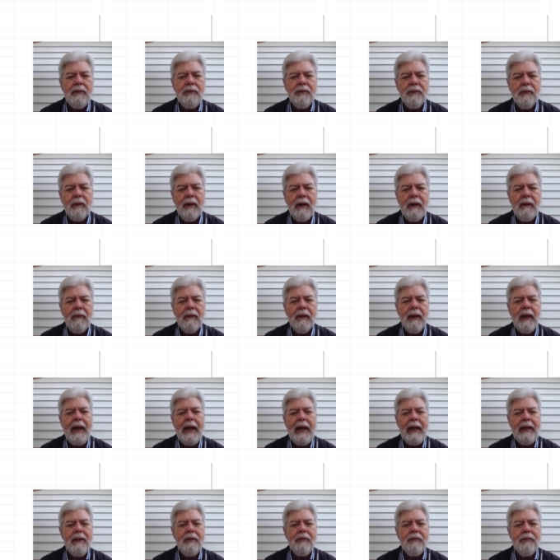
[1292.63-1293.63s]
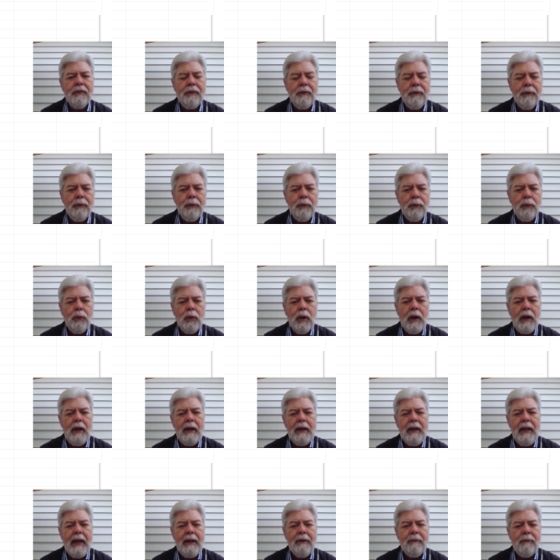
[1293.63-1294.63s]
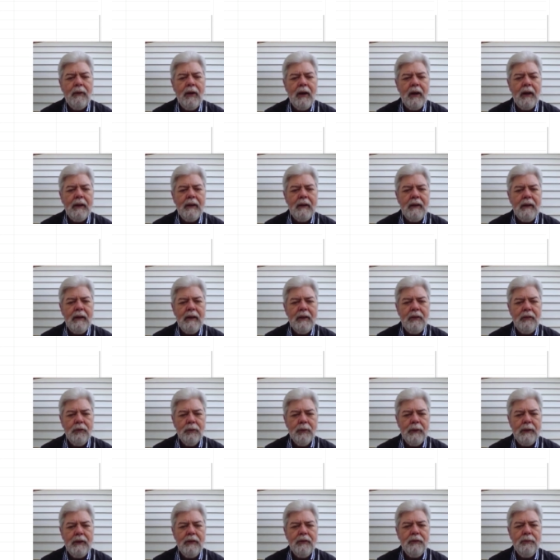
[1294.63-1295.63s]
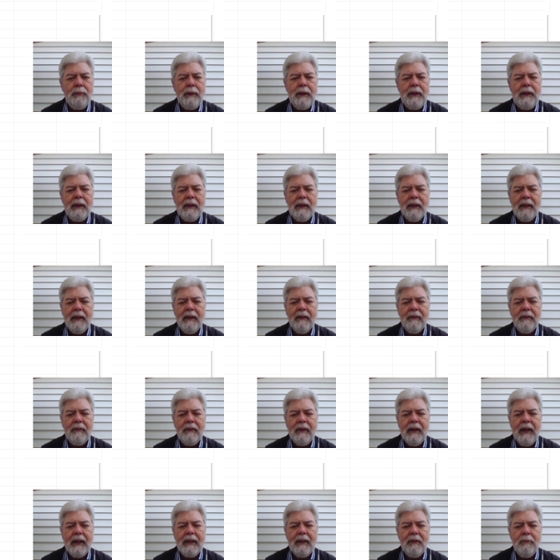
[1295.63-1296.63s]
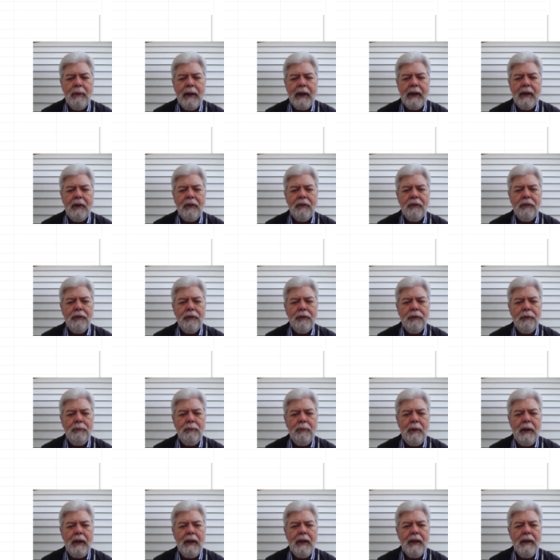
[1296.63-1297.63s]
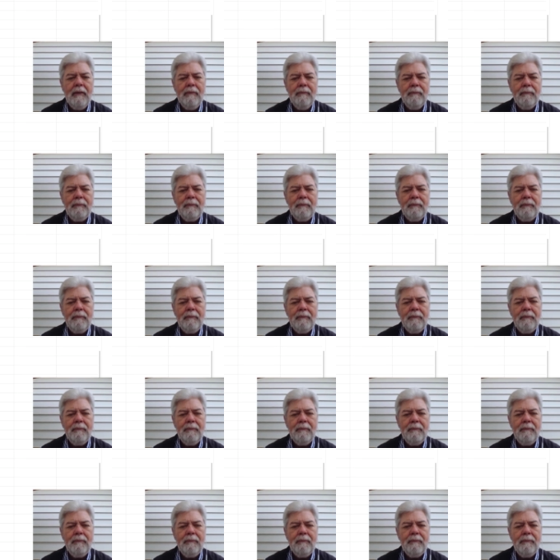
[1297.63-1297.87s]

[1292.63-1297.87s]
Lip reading: So I'll add it so Ron and Ron can join this meeting together. Now I can make it a Zoom meeting.